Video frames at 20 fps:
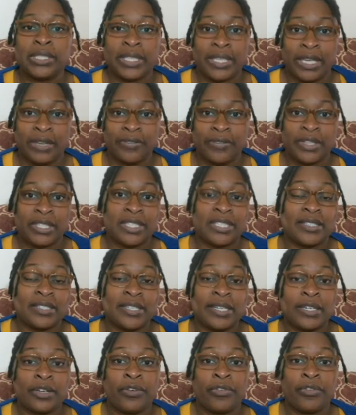Leave. This is
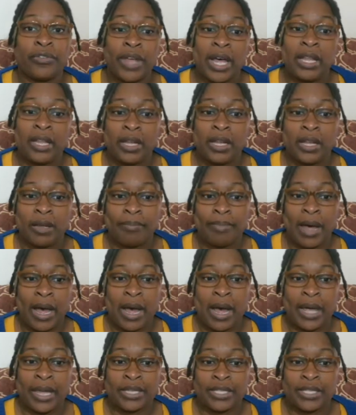a novella
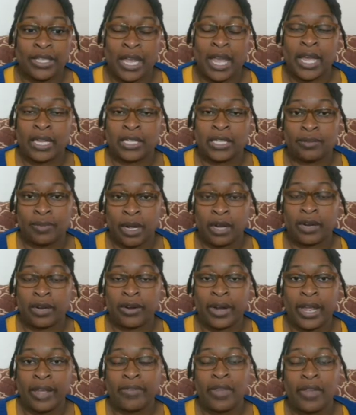by J H
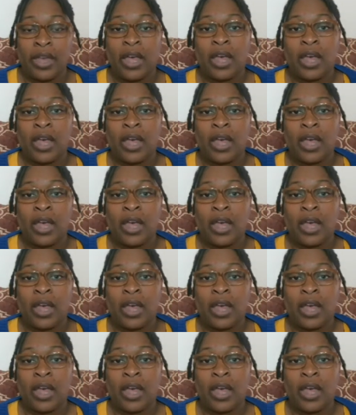Moncrief,